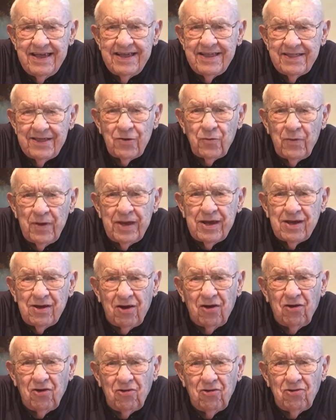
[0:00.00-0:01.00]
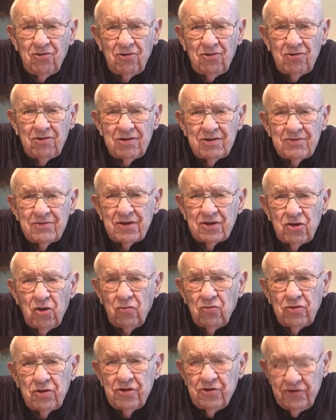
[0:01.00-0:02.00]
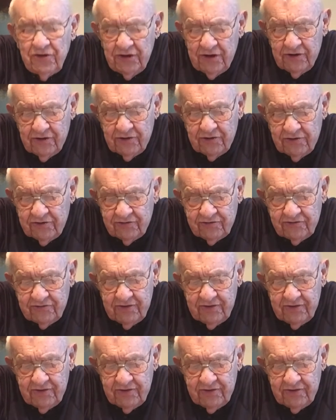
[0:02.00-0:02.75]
that we call the golden years,